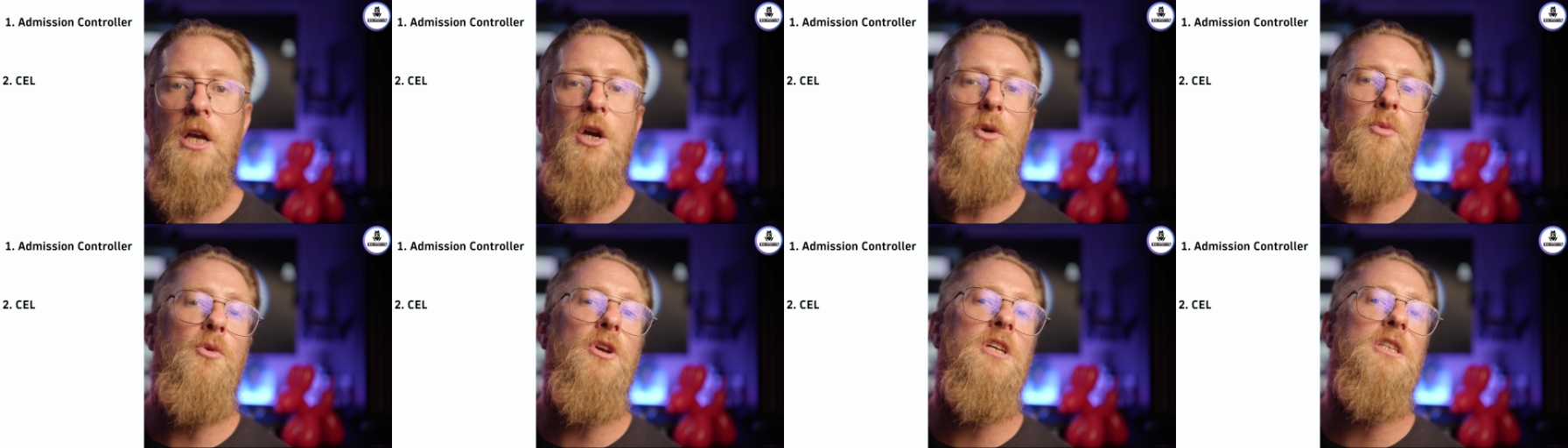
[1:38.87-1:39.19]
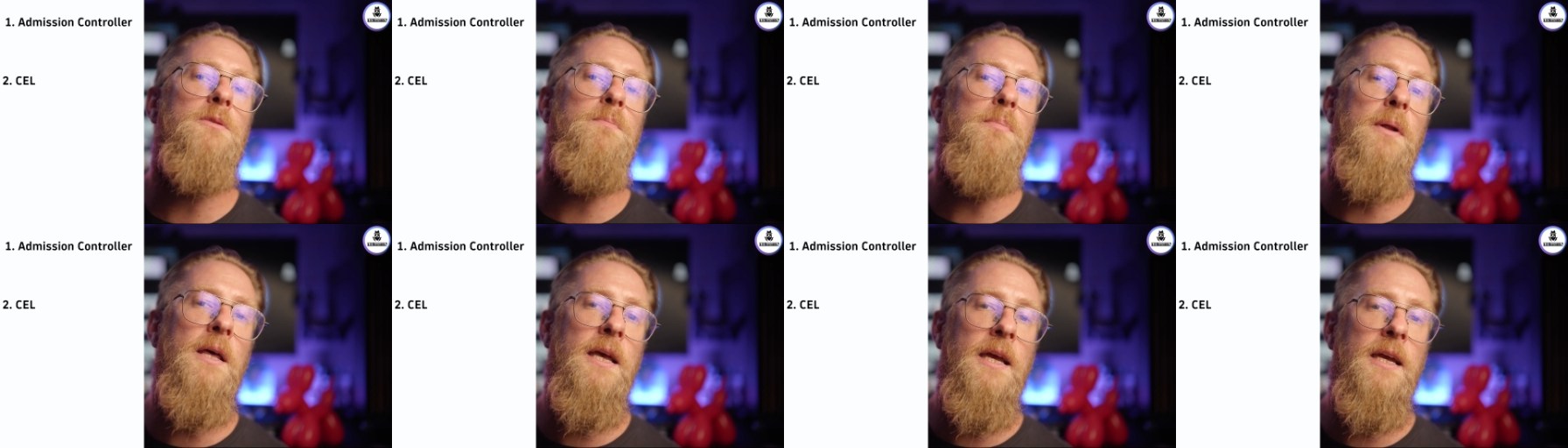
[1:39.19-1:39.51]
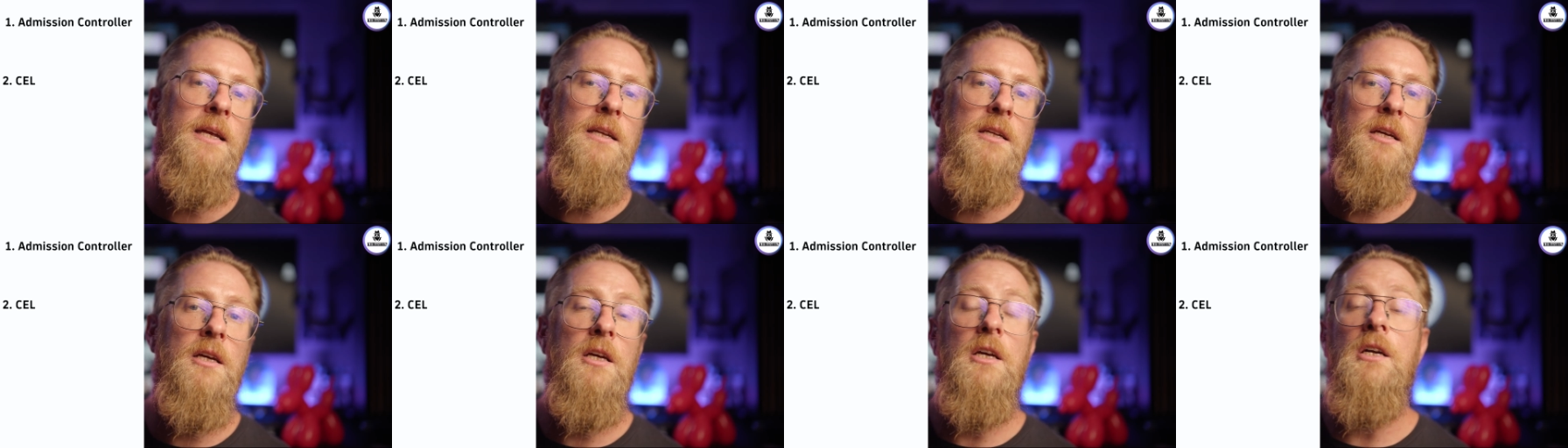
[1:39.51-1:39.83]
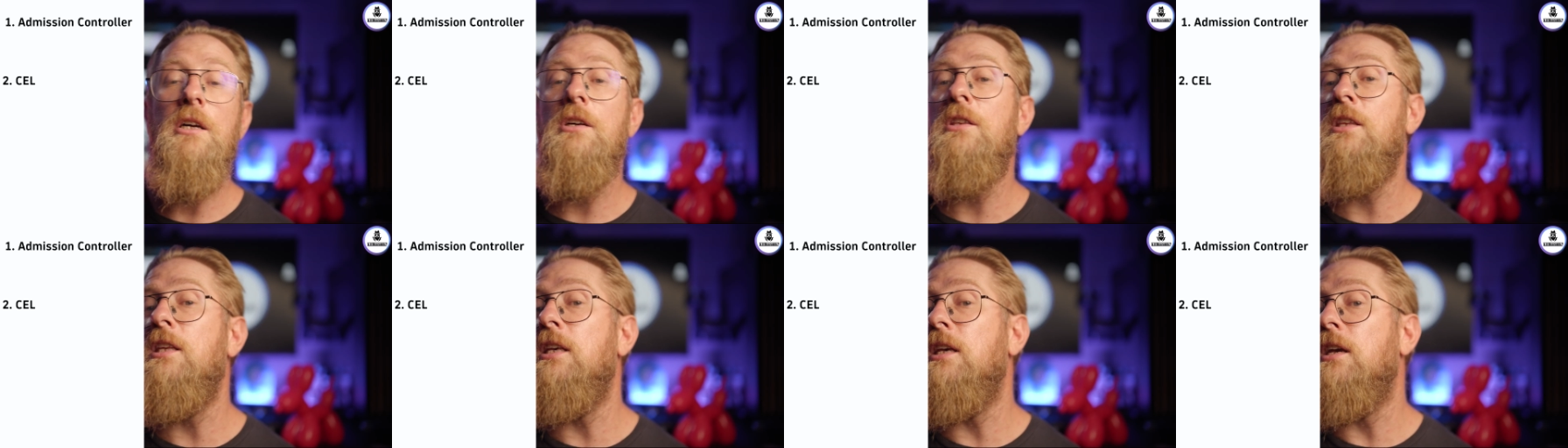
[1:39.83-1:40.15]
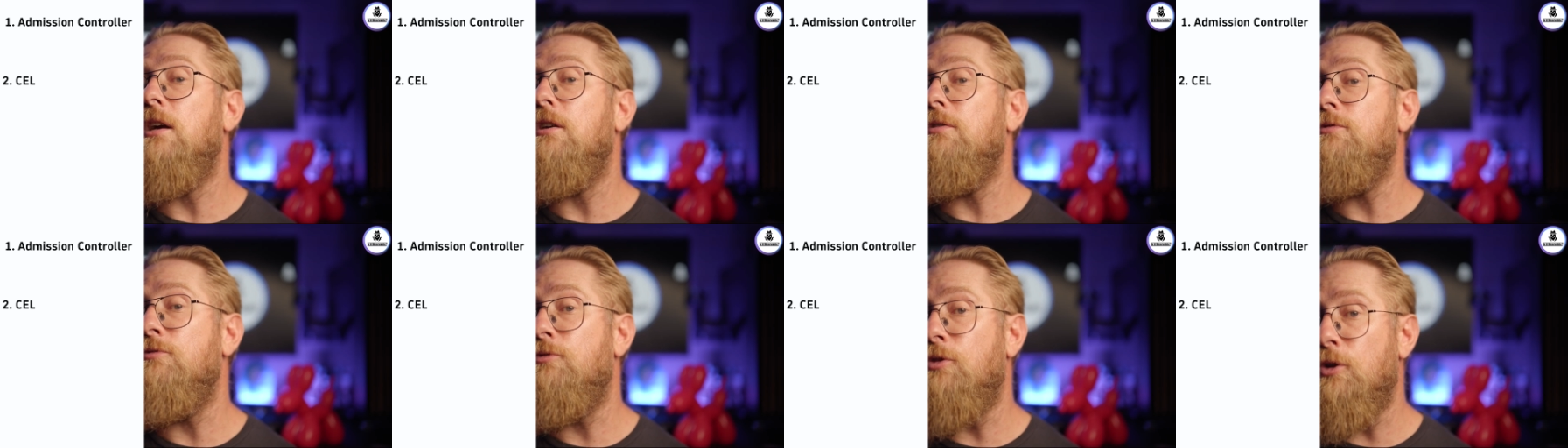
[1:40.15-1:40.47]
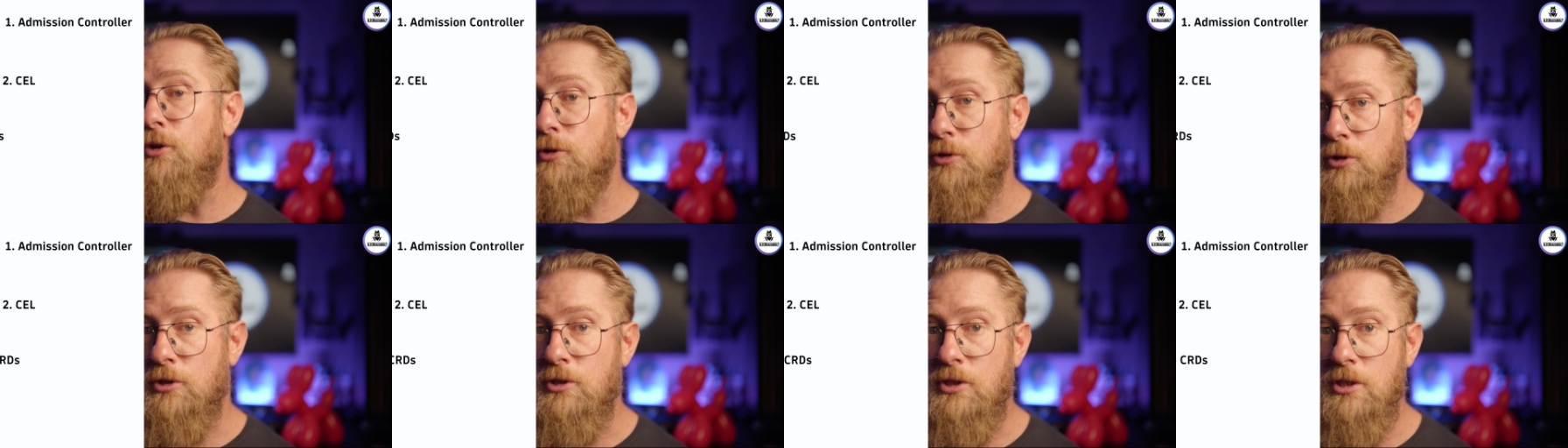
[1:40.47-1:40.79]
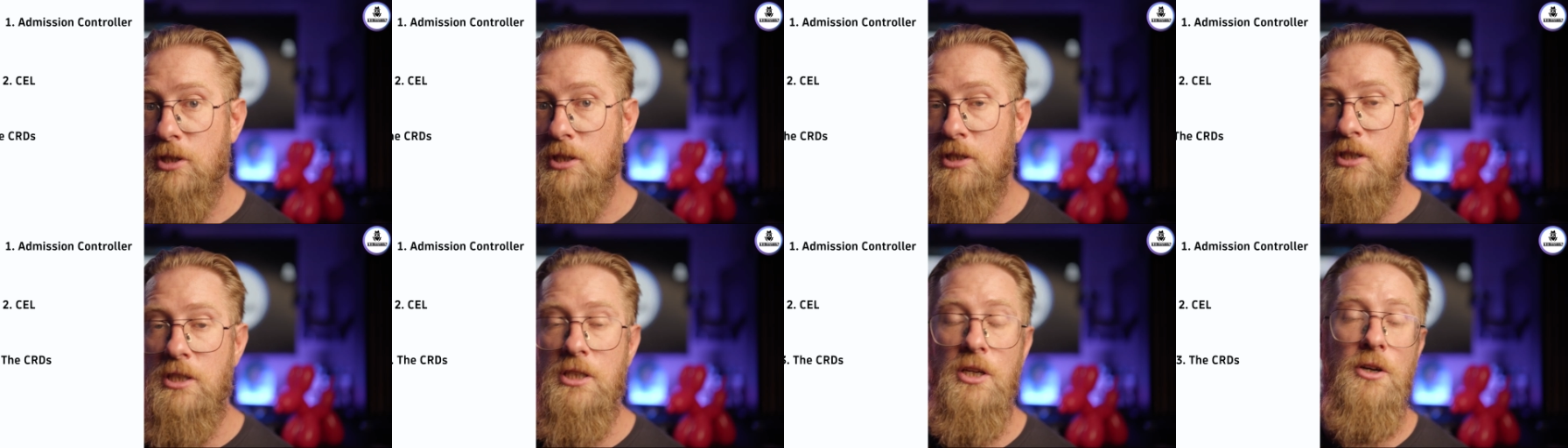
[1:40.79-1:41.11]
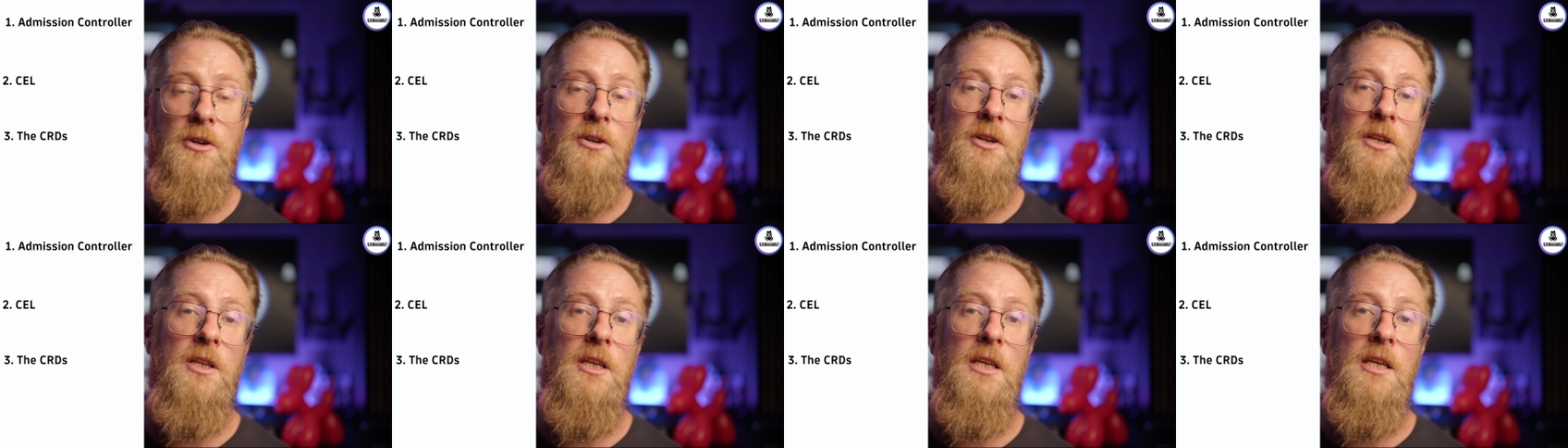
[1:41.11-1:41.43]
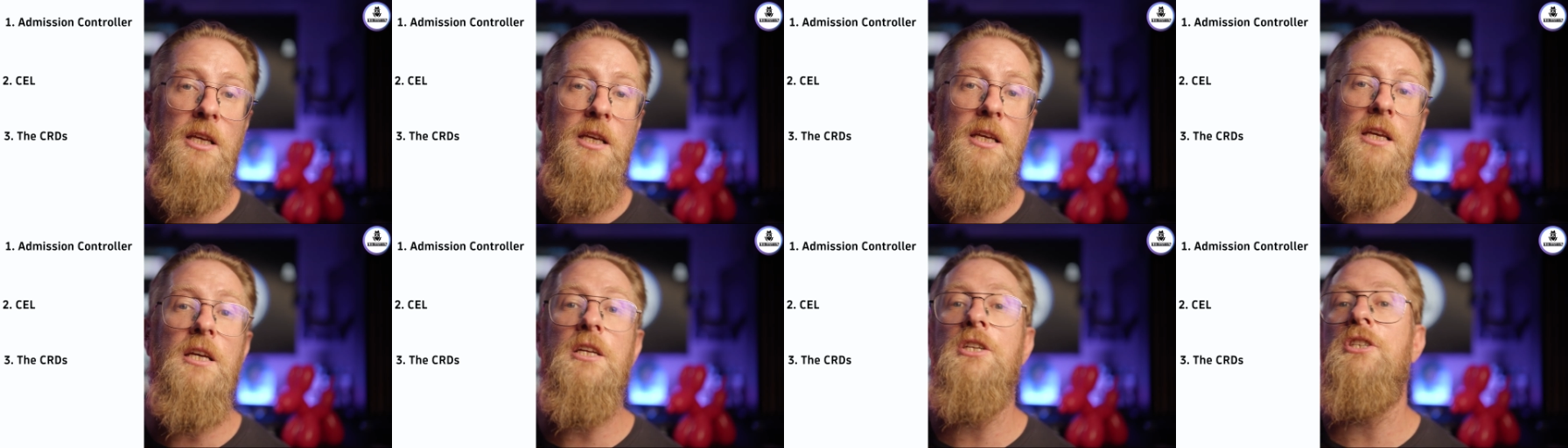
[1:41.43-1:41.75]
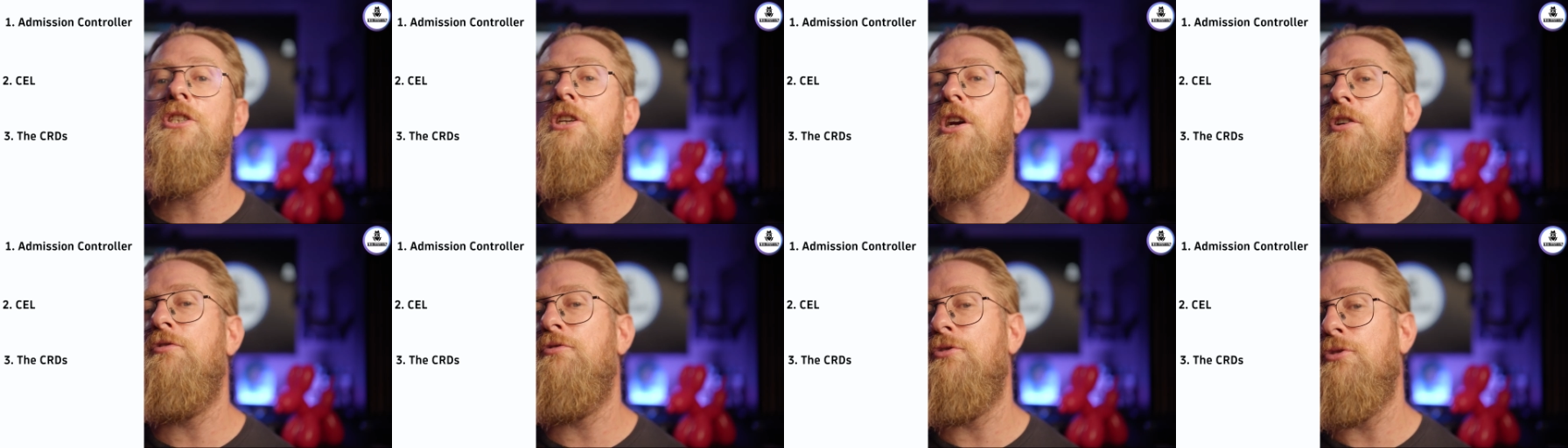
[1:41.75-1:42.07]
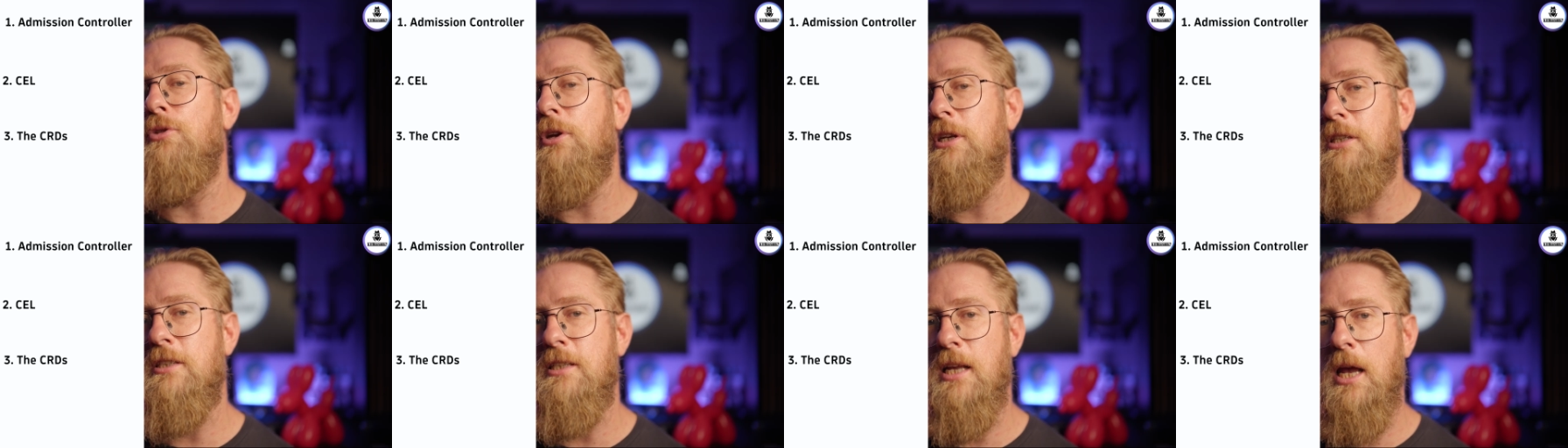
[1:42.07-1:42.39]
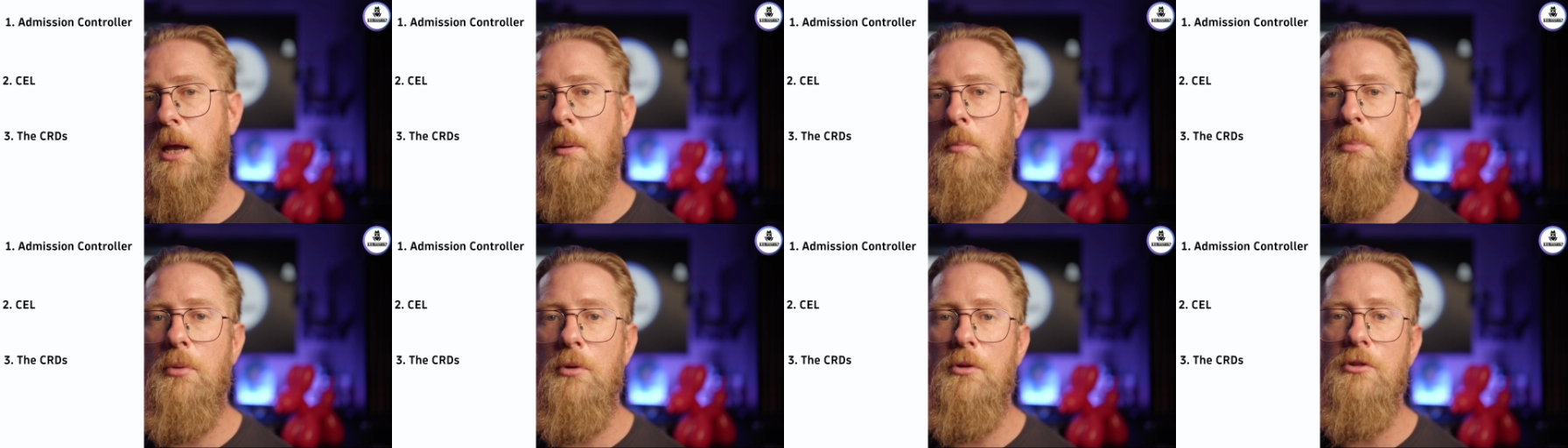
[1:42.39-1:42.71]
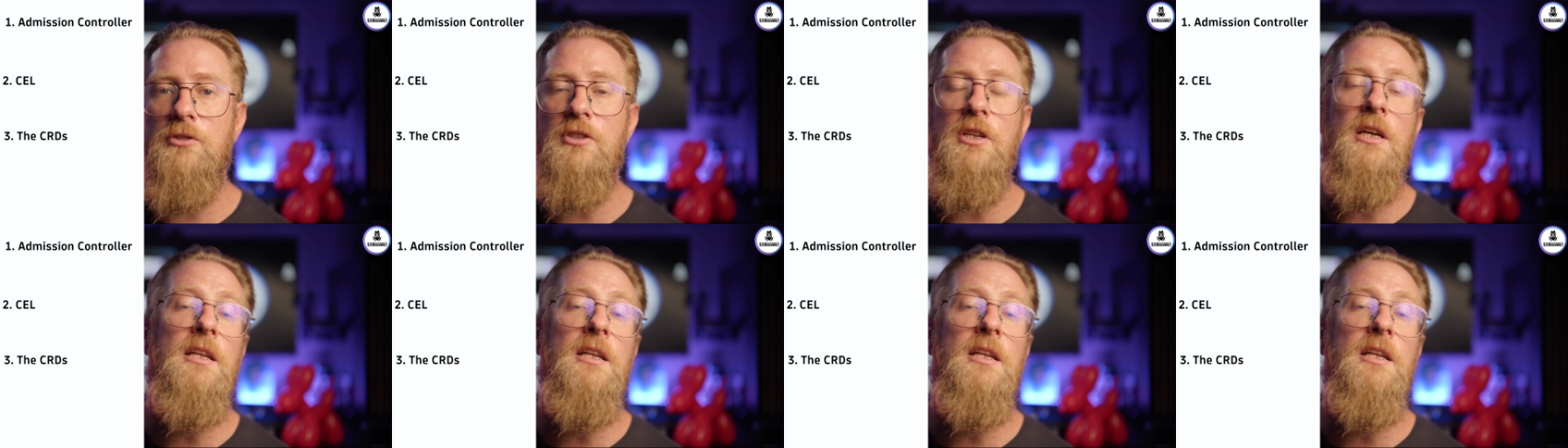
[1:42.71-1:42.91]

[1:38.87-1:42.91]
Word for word: We explain the various CRD and share a few examples.